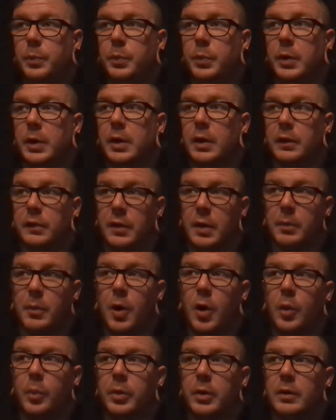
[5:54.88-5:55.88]
because I'm
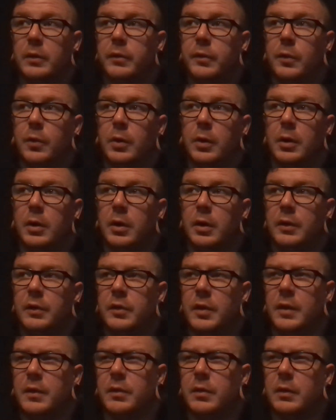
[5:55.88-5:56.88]
hoping for a
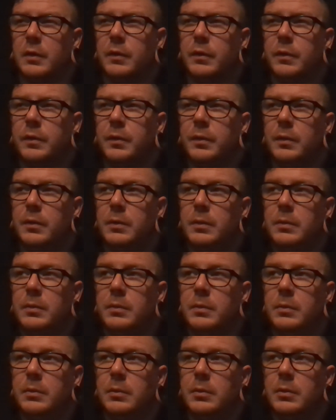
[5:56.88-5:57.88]
sense of
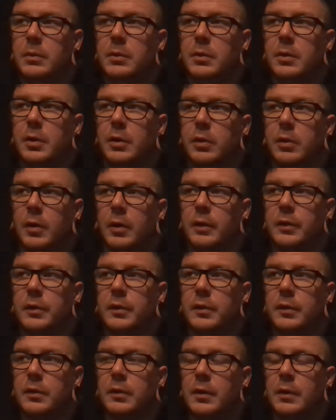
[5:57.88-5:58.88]

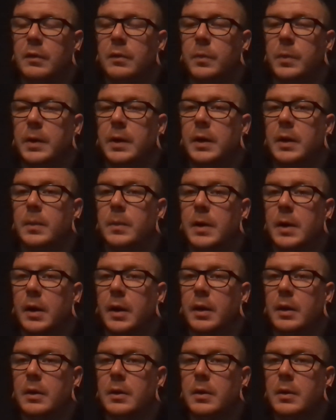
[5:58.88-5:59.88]
catharsis in speaking about it.